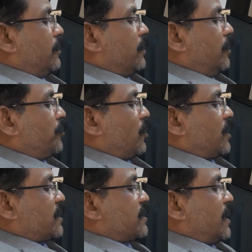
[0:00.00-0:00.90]
the
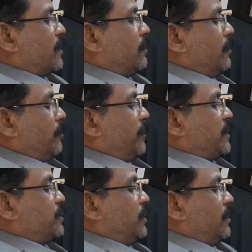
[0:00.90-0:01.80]
products are
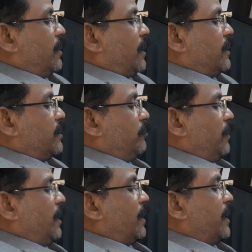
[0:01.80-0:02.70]
matching at the
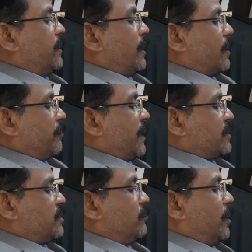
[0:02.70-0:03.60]
mean line or
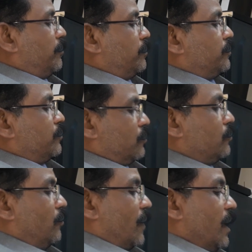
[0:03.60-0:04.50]
maximum.
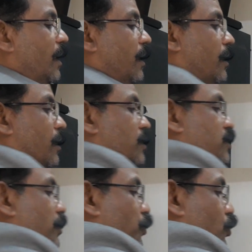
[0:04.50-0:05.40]

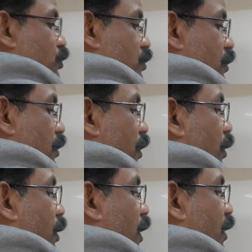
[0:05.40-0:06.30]
Suppose
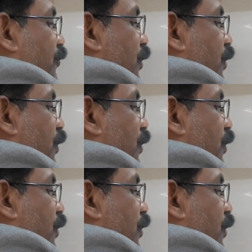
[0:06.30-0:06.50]
if